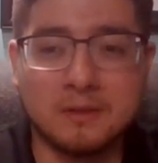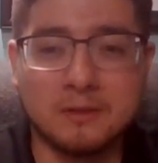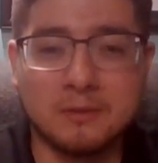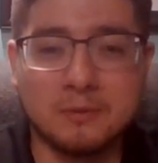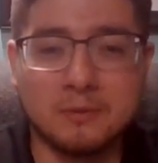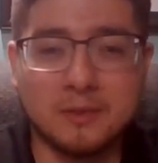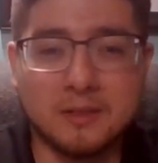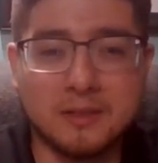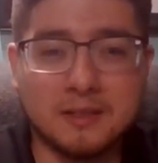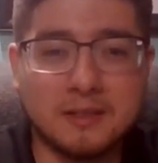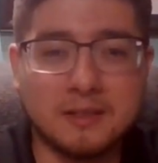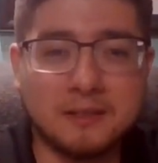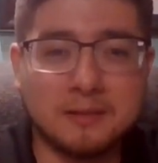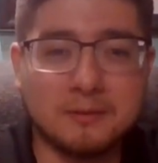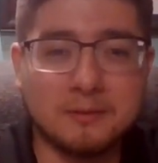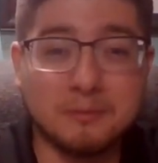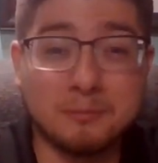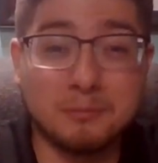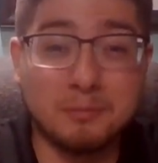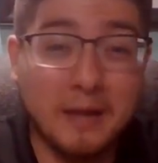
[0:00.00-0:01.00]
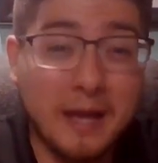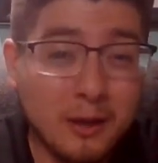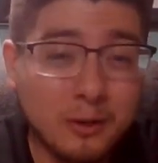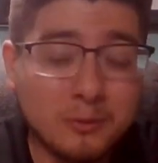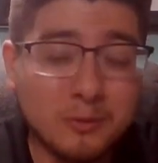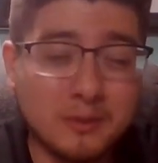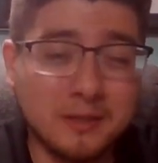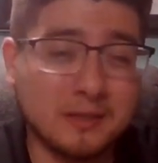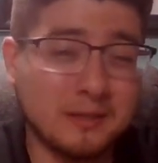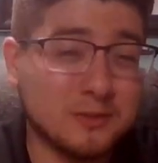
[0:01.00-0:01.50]
really
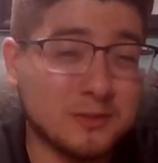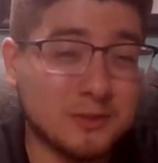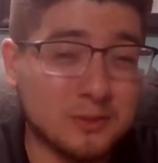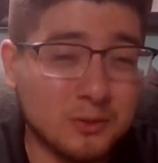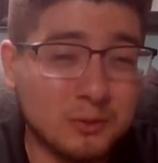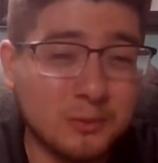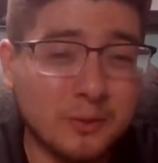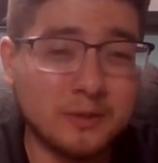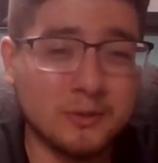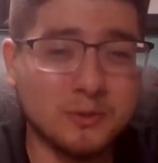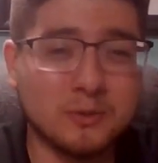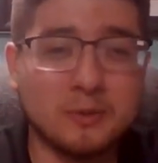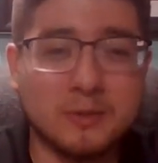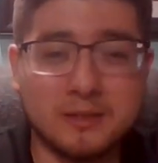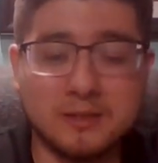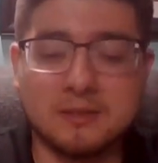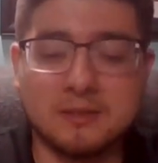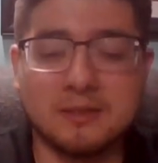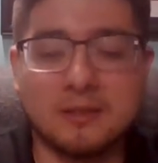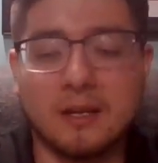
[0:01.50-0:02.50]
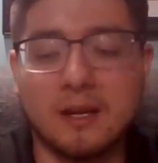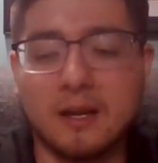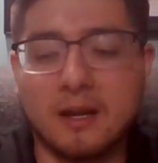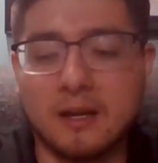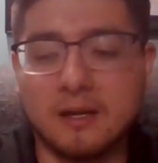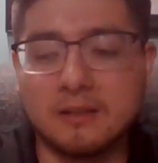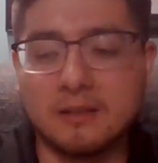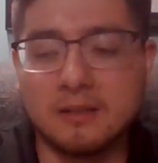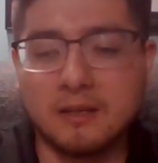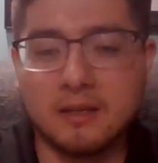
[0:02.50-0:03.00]
bowing and surrendering to
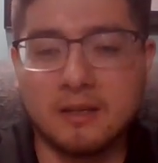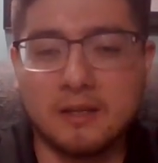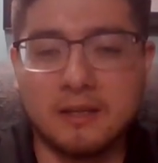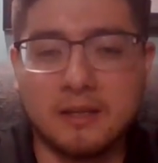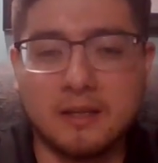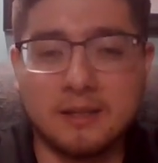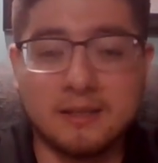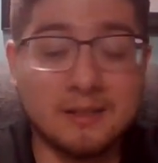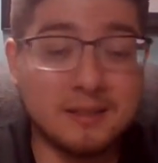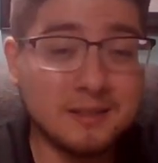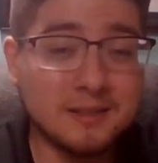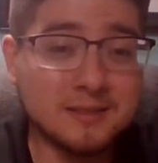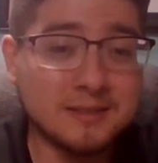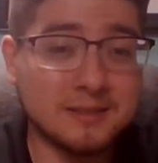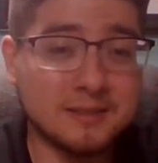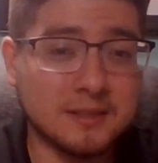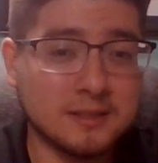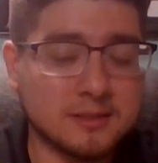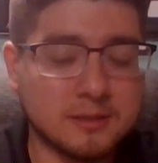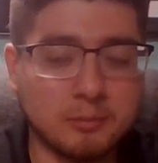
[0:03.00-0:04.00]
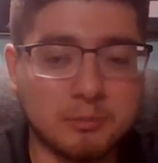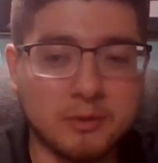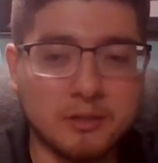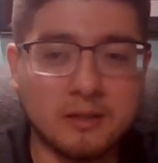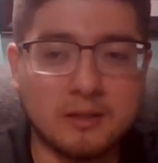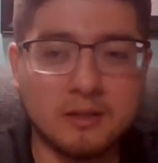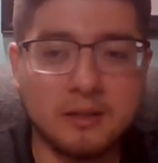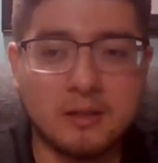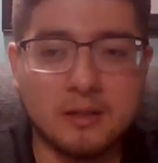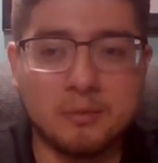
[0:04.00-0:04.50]
God. And it is a discipline,
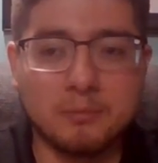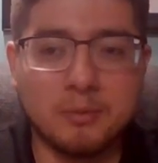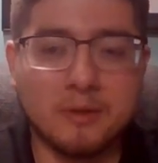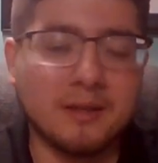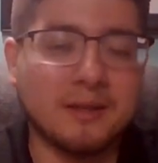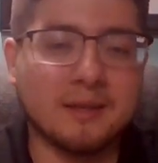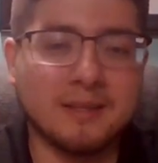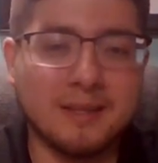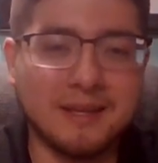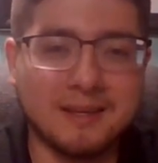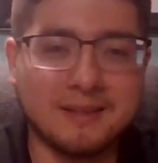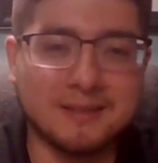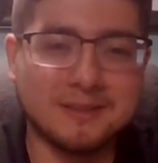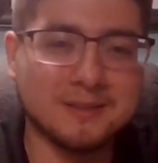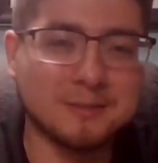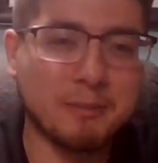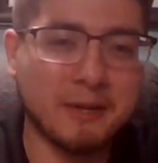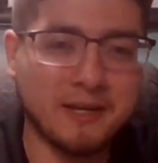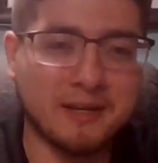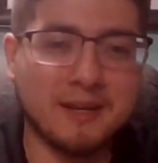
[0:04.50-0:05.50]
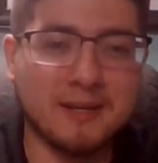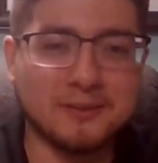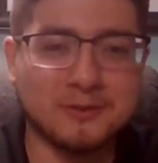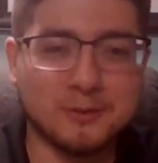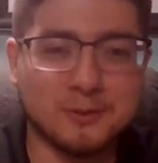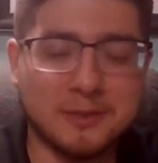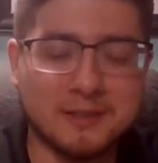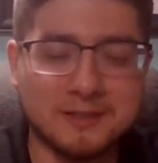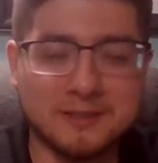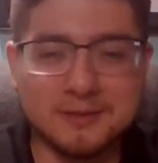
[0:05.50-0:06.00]
but again, it's by God's
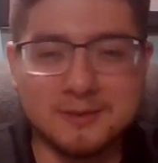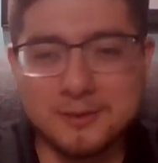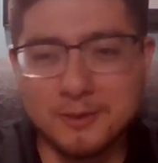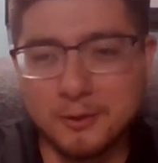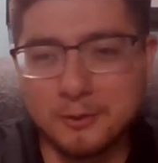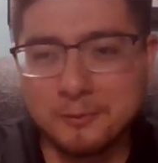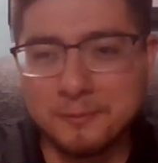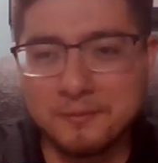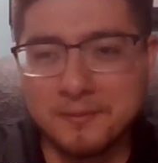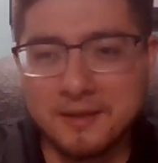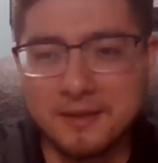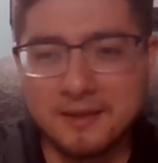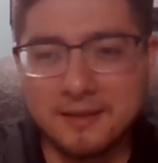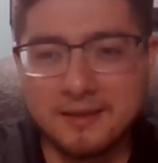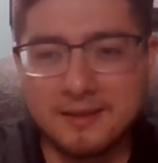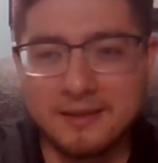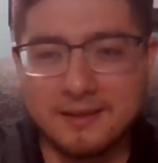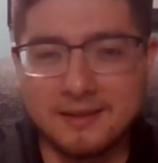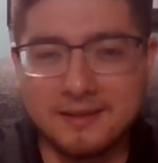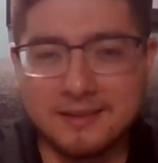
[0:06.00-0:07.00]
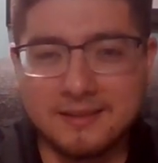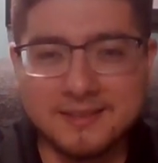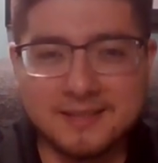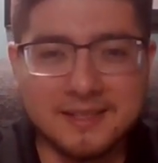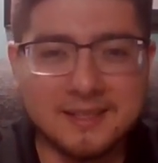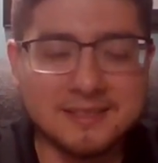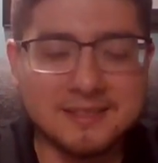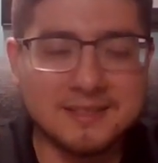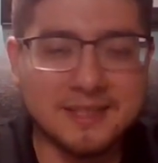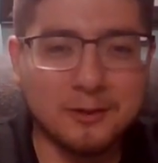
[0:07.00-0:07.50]
grace. And so it's going
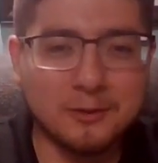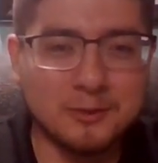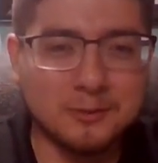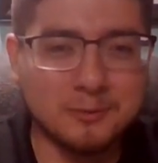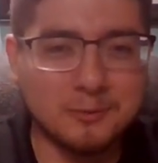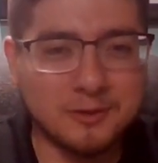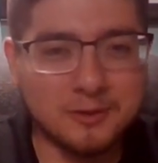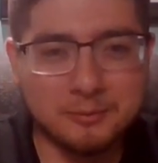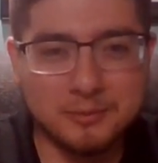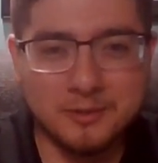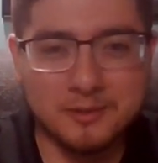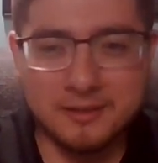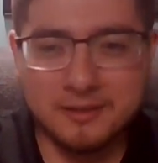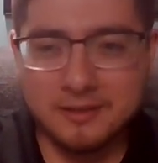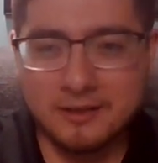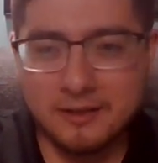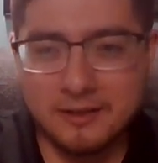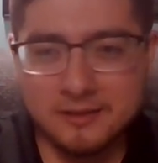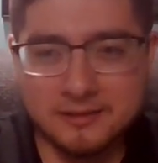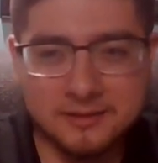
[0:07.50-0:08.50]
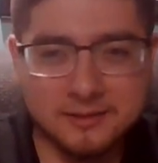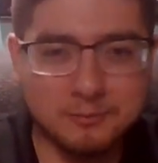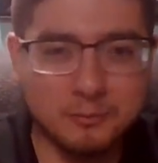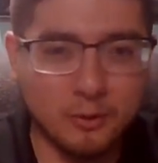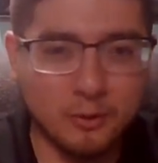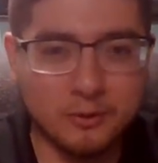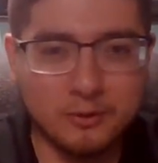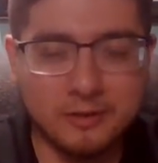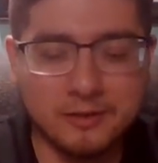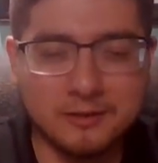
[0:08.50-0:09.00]
to sound a little bit like an
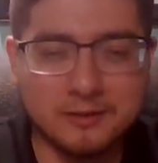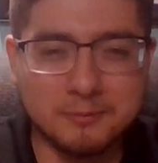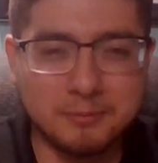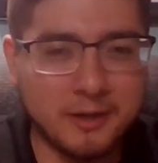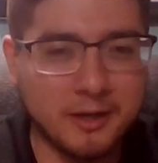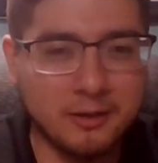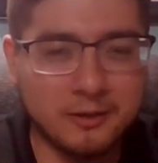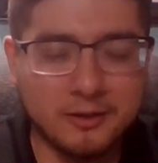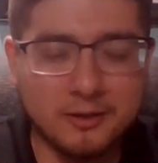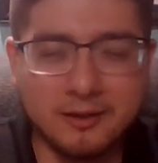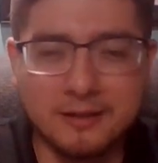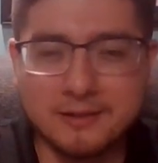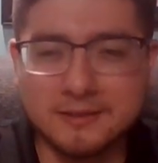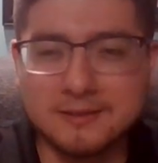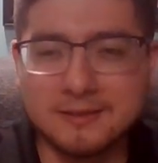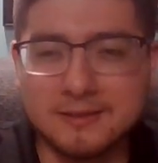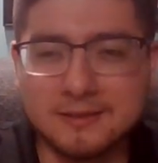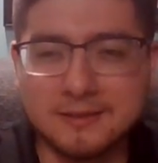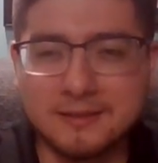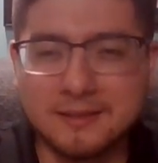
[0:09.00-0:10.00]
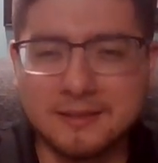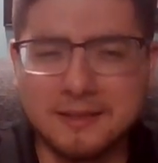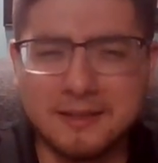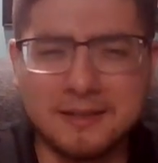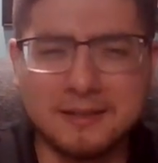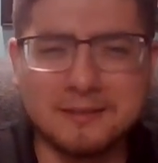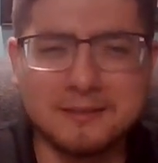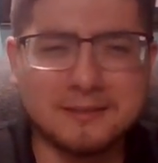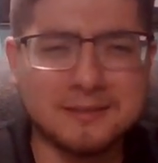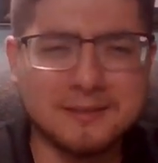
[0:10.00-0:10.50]
oxymoron, a paradox, like,
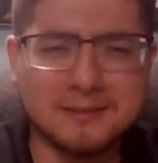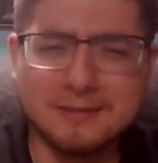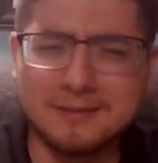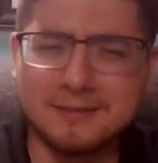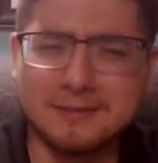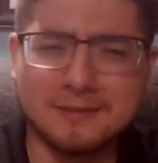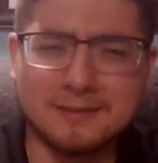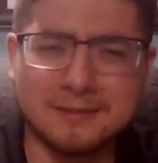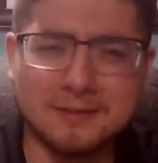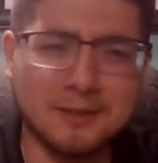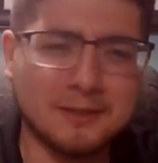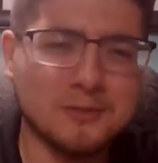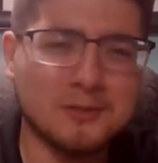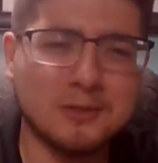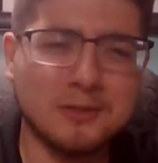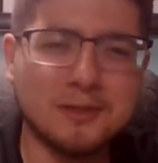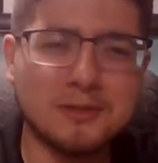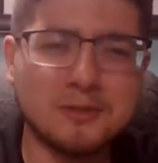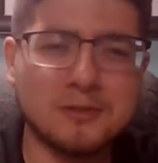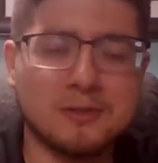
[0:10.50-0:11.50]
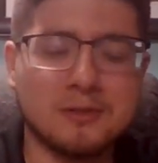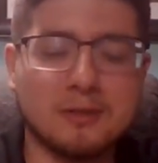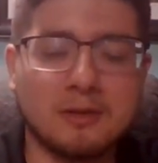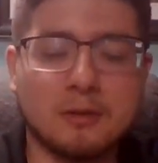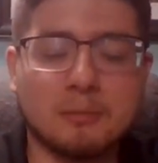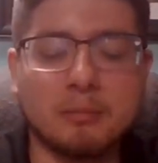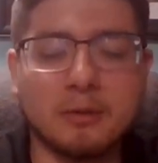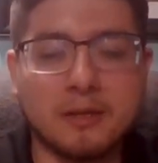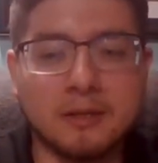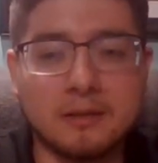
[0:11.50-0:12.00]
hey, this is a contradiction here.
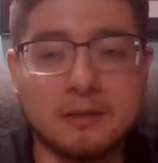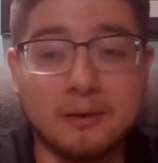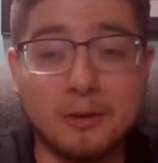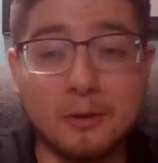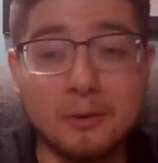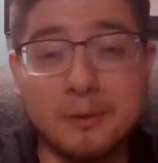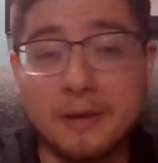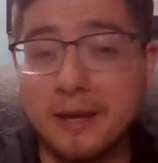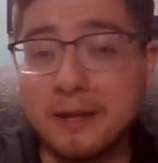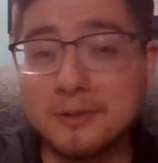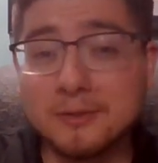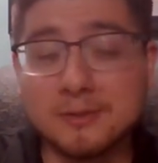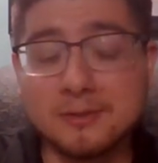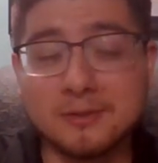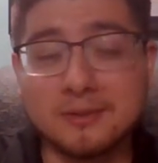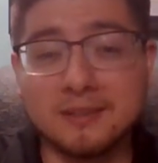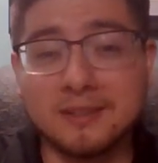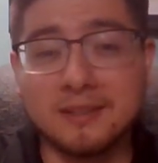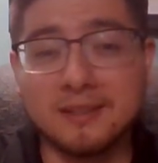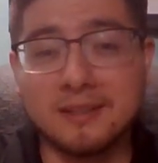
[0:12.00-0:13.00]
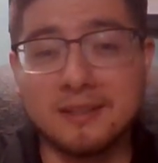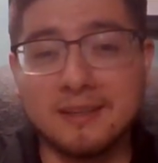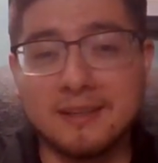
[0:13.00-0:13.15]
But no, actually,